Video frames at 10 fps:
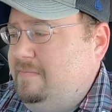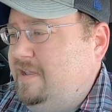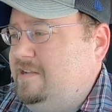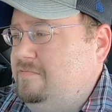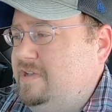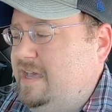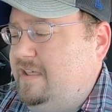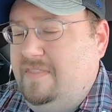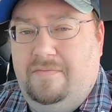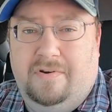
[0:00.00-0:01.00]
that I don't got and
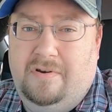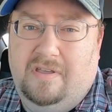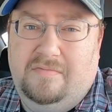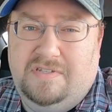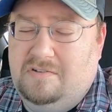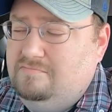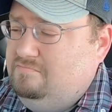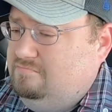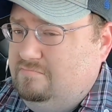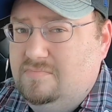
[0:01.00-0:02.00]
I've never heard of, so
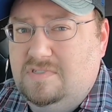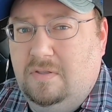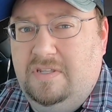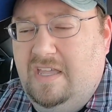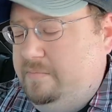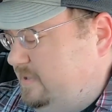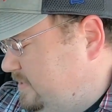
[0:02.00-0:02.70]
totally down to pick